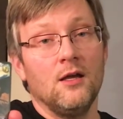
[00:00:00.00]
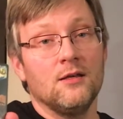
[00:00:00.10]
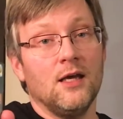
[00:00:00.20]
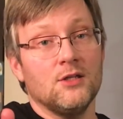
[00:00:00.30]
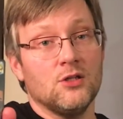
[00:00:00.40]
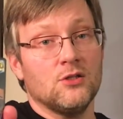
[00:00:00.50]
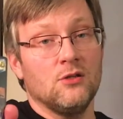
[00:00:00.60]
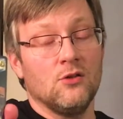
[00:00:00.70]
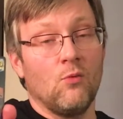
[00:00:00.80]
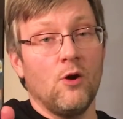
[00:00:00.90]
not just
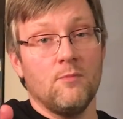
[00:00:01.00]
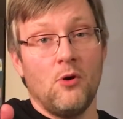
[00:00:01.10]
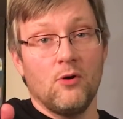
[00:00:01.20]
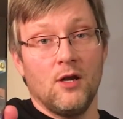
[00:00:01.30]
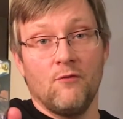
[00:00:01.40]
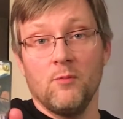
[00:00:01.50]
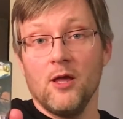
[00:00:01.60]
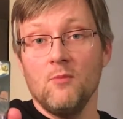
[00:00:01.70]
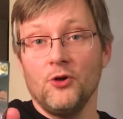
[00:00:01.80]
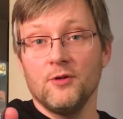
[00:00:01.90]
your one opponent. If you're
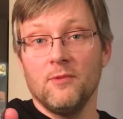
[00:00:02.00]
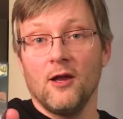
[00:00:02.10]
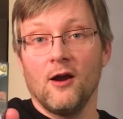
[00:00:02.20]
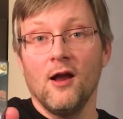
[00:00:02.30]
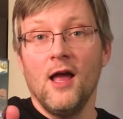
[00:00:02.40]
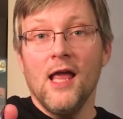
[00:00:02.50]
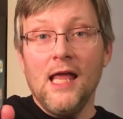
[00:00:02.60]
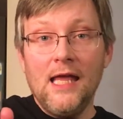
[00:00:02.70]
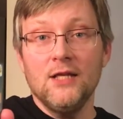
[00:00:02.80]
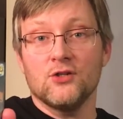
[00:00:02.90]
playing multiplayer,
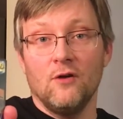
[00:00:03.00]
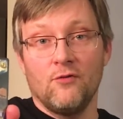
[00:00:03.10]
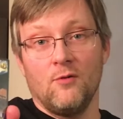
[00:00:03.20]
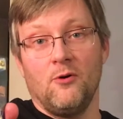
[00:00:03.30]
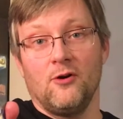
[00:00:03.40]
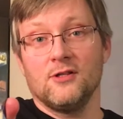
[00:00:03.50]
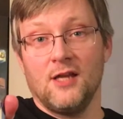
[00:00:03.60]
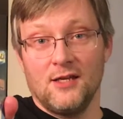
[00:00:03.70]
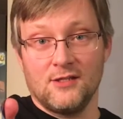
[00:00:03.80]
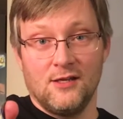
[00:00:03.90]
each of your opponents
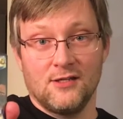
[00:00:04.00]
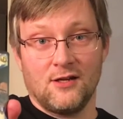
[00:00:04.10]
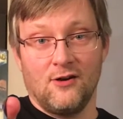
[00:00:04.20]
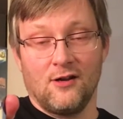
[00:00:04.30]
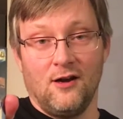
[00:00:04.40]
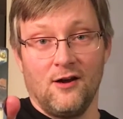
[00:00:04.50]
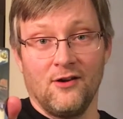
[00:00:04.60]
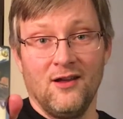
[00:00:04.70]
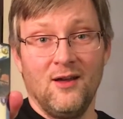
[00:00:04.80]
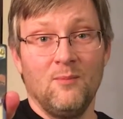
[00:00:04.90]
has to discard a card.
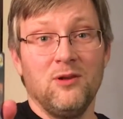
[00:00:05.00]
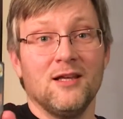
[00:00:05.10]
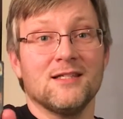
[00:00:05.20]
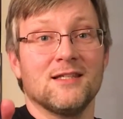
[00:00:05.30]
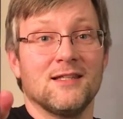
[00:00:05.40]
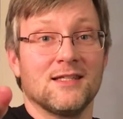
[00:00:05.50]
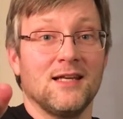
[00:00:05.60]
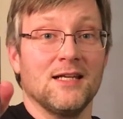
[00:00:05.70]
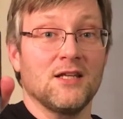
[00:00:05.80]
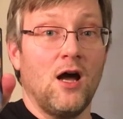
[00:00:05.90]
Plus, this
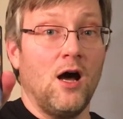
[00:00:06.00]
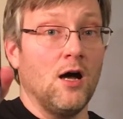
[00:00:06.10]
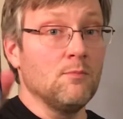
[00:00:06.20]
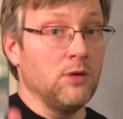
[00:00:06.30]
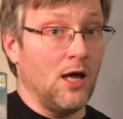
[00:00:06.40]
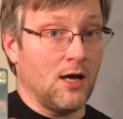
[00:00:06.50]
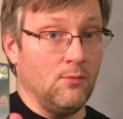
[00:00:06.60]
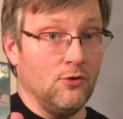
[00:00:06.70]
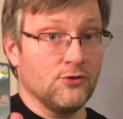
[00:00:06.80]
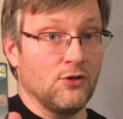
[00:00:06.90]
guy's
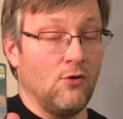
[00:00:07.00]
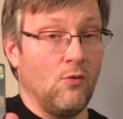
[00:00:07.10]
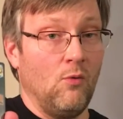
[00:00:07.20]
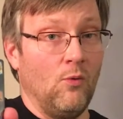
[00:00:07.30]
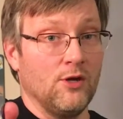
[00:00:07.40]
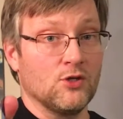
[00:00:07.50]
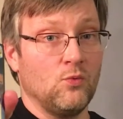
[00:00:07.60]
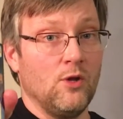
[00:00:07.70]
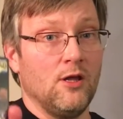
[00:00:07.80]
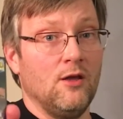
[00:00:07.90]
unblockable. So when you
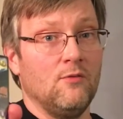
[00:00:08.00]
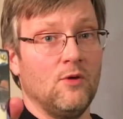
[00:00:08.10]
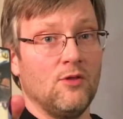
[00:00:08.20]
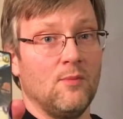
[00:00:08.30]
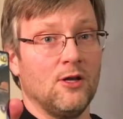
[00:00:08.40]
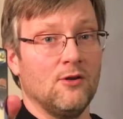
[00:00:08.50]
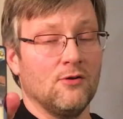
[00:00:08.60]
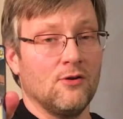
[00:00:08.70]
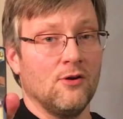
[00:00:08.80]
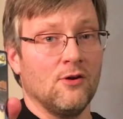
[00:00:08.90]
swing in with him on your
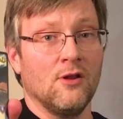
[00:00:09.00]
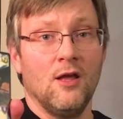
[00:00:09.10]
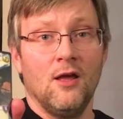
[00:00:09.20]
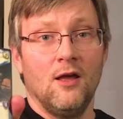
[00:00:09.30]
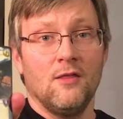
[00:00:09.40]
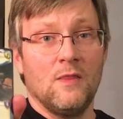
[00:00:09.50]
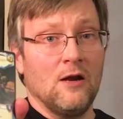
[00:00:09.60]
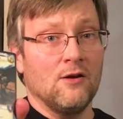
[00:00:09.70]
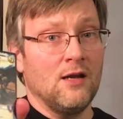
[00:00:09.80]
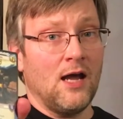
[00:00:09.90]
turn,
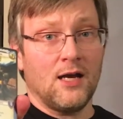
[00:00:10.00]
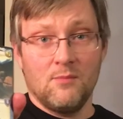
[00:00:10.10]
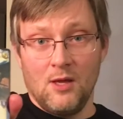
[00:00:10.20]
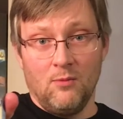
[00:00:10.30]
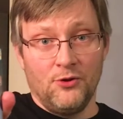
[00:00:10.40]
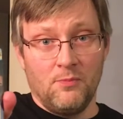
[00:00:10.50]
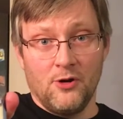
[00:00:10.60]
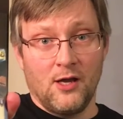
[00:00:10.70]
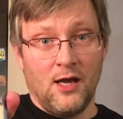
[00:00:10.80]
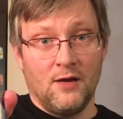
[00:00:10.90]
they're not going to be able to put
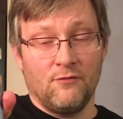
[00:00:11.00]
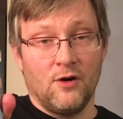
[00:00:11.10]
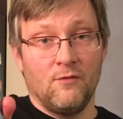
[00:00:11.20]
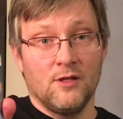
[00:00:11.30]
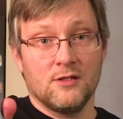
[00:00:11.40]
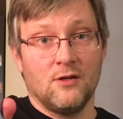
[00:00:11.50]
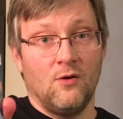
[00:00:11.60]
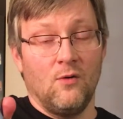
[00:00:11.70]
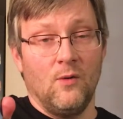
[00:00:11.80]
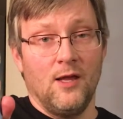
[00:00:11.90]
a guy in front of it.
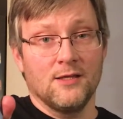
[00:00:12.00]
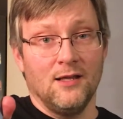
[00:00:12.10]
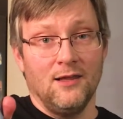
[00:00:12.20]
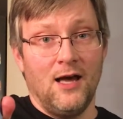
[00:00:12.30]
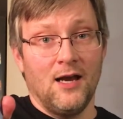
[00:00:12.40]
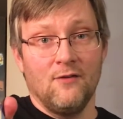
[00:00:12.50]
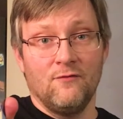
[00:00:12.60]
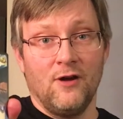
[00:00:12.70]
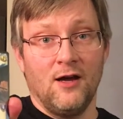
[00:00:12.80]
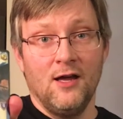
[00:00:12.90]
So he's a lot
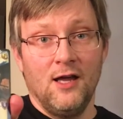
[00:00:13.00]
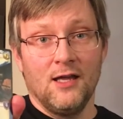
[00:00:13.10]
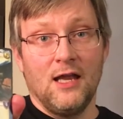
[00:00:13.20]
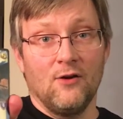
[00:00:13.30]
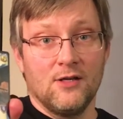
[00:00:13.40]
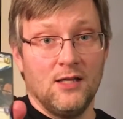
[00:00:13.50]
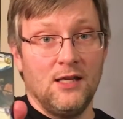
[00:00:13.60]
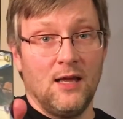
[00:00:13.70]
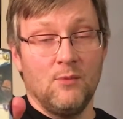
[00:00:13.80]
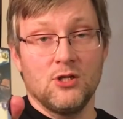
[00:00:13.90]
of guaranteed
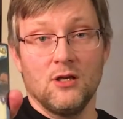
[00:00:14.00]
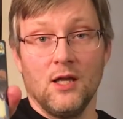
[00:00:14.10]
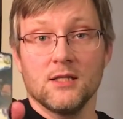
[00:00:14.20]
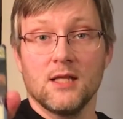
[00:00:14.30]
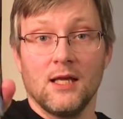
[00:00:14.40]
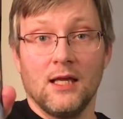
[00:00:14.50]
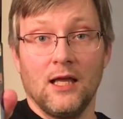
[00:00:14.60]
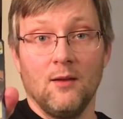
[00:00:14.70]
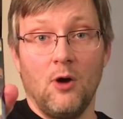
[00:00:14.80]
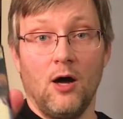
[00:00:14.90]
damage unless they can
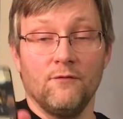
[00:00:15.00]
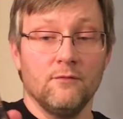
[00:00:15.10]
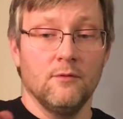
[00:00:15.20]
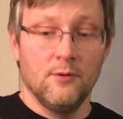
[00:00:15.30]
kill him off.